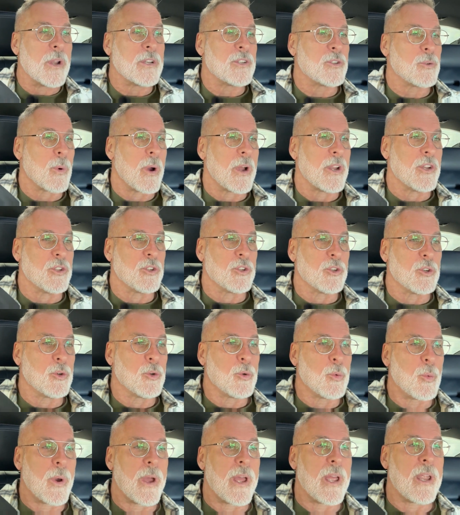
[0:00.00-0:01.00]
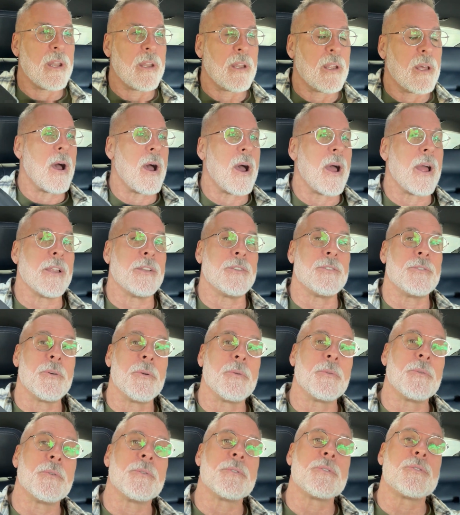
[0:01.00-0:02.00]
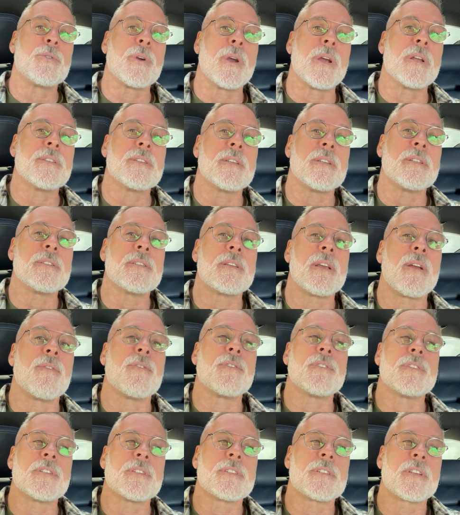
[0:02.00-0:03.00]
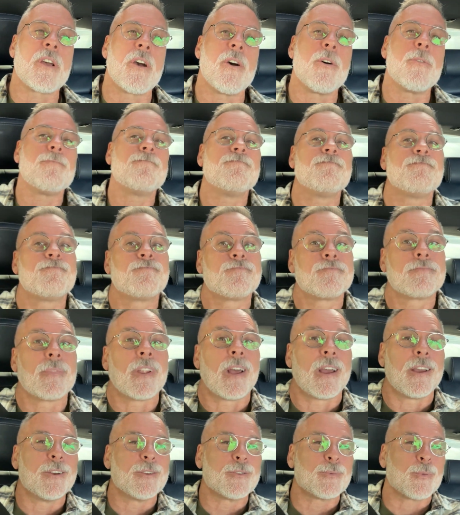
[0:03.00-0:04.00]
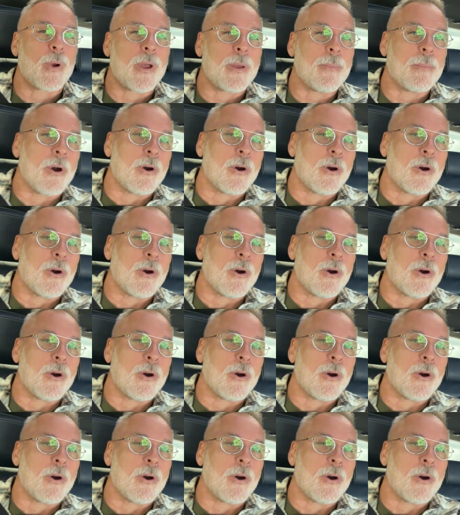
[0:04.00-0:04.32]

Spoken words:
what do I do when I don't use transit in San Francisco? I use